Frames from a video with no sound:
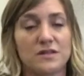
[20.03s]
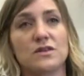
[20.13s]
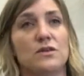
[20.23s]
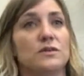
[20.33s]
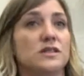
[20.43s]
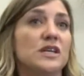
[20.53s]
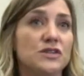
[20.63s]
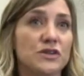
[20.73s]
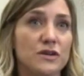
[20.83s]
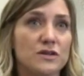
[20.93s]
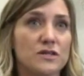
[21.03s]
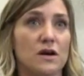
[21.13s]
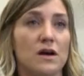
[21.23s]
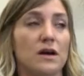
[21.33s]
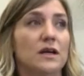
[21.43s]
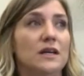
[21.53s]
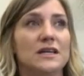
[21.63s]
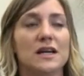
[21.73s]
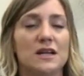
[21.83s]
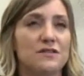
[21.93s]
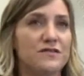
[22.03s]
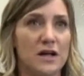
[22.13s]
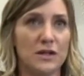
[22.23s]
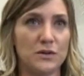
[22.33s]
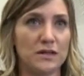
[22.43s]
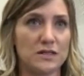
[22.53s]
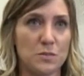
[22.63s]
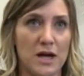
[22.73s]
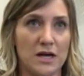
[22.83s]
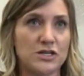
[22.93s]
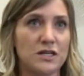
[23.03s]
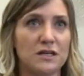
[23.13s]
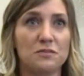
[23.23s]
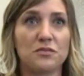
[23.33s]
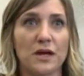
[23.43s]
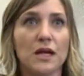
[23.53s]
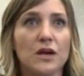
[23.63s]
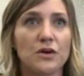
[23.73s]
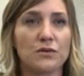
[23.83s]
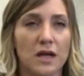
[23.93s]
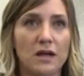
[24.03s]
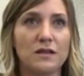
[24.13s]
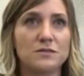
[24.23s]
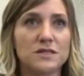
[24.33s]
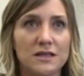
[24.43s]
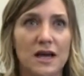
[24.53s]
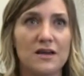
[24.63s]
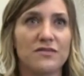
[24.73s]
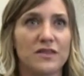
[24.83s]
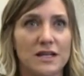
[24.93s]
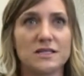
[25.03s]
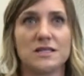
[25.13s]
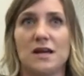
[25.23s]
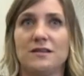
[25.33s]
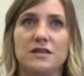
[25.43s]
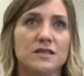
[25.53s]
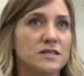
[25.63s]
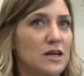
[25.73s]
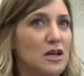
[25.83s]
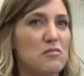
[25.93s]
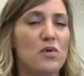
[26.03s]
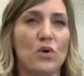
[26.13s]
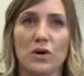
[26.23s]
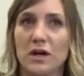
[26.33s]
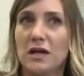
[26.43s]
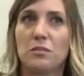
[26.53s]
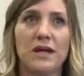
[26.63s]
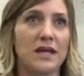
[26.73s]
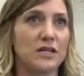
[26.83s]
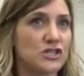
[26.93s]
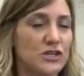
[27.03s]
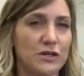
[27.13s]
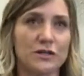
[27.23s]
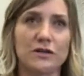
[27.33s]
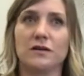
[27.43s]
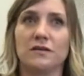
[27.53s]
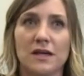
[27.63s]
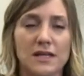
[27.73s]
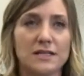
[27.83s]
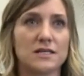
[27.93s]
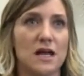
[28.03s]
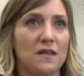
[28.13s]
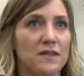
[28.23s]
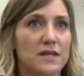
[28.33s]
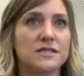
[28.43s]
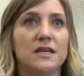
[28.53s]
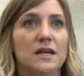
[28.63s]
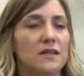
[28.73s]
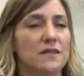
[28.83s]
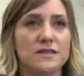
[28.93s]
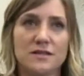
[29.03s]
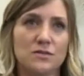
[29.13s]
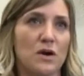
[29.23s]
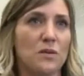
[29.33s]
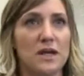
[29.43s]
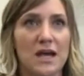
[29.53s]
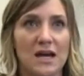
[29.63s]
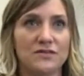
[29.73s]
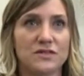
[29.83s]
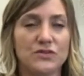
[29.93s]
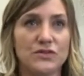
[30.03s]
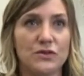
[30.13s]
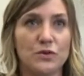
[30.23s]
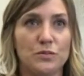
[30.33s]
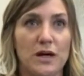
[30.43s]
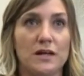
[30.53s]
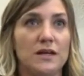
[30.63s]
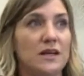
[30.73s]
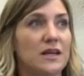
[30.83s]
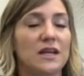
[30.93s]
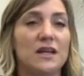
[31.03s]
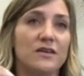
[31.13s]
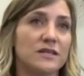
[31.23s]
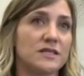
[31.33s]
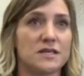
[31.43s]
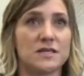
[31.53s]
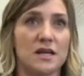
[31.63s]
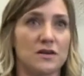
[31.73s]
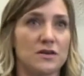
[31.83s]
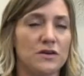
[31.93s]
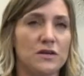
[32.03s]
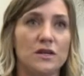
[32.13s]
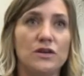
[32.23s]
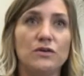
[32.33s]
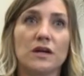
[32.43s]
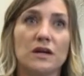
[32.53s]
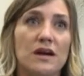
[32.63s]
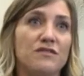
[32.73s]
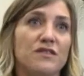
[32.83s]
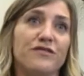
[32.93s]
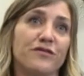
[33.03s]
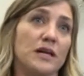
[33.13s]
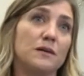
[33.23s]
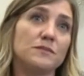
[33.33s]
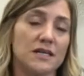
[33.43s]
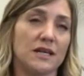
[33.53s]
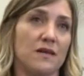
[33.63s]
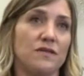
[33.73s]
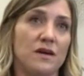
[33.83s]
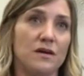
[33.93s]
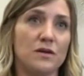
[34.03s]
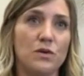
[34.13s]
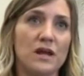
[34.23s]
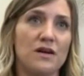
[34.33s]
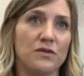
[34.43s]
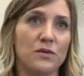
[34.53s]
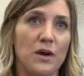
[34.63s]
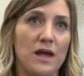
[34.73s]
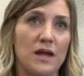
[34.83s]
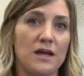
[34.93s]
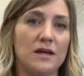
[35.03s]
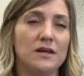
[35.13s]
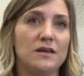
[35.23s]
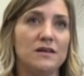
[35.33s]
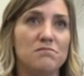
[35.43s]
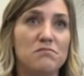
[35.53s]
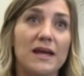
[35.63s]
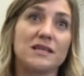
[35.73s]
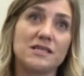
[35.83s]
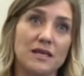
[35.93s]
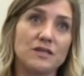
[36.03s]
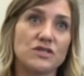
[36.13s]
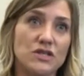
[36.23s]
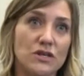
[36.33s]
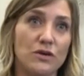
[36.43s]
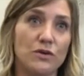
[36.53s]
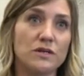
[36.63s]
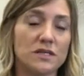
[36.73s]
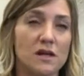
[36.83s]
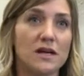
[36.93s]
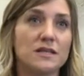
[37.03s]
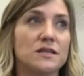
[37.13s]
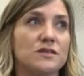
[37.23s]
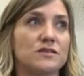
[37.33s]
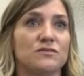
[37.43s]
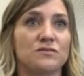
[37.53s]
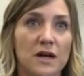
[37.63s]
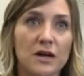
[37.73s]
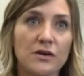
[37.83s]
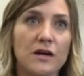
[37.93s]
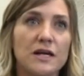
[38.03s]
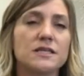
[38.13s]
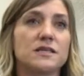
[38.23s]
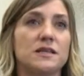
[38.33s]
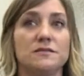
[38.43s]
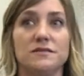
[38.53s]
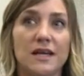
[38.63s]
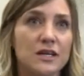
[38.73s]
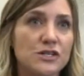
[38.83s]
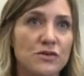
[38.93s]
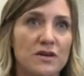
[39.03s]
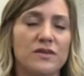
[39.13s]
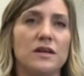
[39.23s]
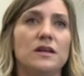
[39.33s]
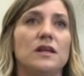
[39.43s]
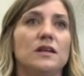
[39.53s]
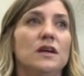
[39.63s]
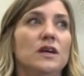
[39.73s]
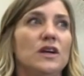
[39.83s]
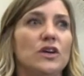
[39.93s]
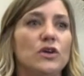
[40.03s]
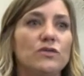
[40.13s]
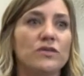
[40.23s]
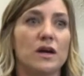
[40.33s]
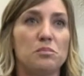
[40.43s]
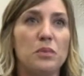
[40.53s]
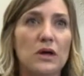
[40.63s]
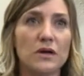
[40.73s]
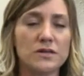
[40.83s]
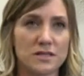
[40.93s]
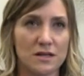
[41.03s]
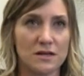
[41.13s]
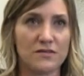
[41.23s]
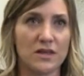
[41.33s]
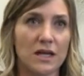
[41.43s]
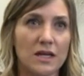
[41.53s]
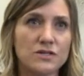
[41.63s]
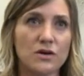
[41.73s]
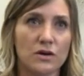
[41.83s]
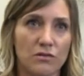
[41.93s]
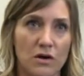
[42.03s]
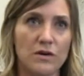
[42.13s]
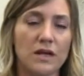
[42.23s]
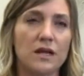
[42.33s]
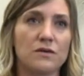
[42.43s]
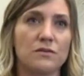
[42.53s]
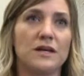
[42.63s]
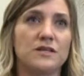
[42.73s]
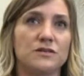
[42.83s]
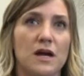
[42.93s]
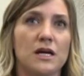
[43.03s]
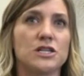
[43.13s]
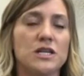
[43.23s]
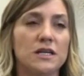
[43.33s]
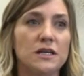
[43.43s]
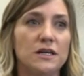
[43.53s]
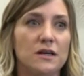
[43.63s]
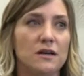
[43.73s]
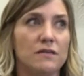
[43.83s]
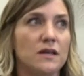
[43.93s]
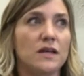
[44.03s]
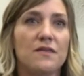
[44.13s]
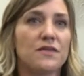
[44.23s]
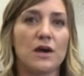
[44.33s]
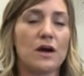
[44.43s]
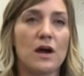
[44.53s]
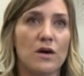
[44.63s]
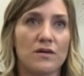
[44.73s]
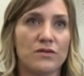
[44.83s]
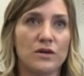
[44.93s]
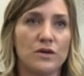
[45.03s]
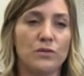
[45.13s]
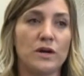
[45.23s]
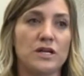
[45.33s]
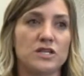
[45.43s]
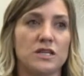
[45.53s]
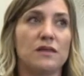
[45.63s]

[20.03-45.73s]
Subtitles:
And so when teachers are kind of following this passion and bringing curriculum to life, that it's not this boring page turner, that it's not this is what we have to do, but here is the standard, and you can have the freedom to get there in whatever way makes sense to you, as long as it's rigorous and data driven and you've got a pulse on if the kids are growing in the right direction, then get there however you wish.